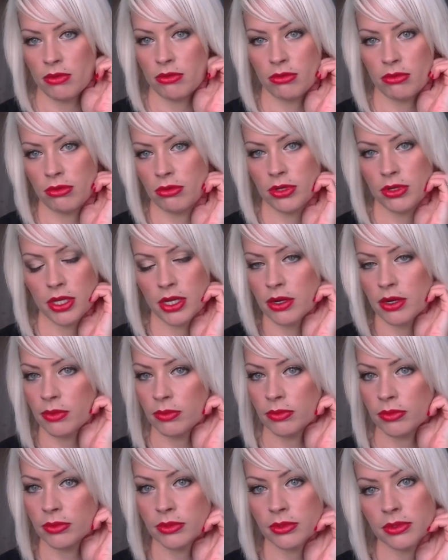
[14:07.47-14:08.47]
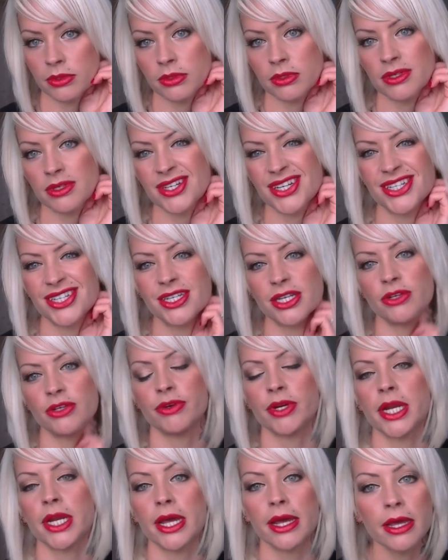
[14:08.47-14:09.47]
or, you know,
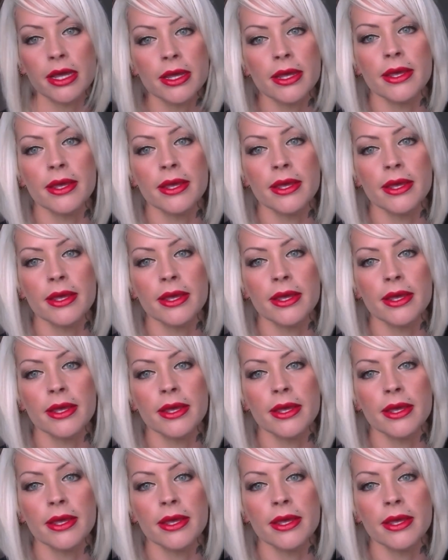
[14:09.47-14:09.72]
considering it,